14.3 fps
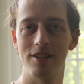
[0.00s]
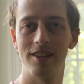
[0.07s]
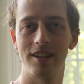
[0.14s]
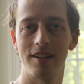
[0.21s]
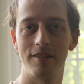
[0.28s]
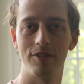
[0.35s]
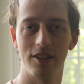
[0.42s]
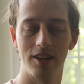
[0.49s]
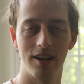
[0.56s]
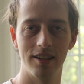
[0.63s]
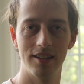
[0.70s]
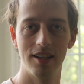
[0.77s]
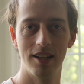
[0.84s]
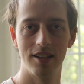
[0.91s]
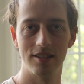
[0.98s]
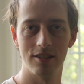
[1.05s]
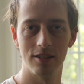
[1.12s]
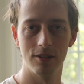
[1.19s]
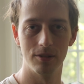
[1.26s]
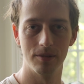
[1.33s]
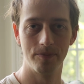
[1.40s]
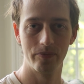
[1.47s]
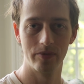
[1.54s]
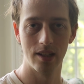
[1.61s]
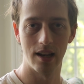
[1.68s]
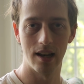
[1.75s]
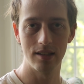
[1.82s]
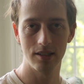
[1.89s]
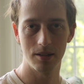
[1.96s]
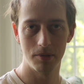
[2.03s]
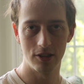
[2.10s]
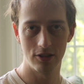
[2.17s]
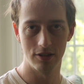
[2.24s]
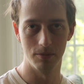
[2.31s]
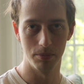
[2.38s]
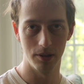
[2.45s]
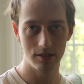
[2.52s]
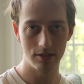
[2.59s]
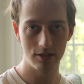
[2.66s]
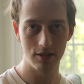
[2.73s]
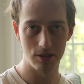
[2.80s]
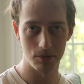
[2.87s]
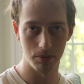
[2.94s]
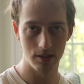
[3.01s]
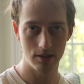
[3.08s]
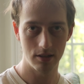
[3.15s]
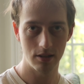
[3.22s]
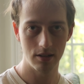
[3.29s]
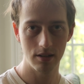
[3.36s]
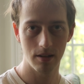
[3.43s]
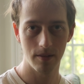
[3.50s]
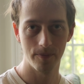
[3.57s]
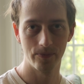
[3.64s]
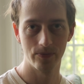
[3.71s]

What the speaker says: thing I forgot. So as I mentioned, Blistered is Blistered,